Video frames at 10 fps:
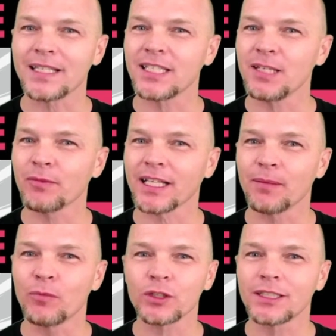seem like the
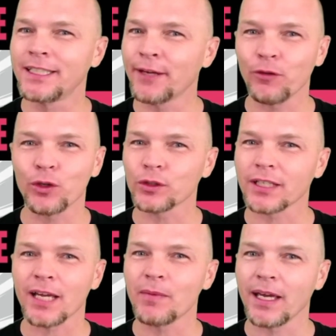most difficult
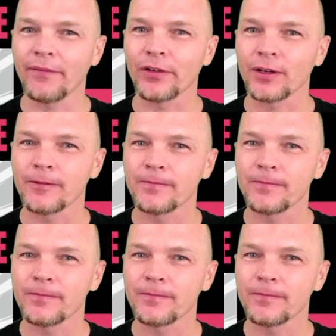time ever,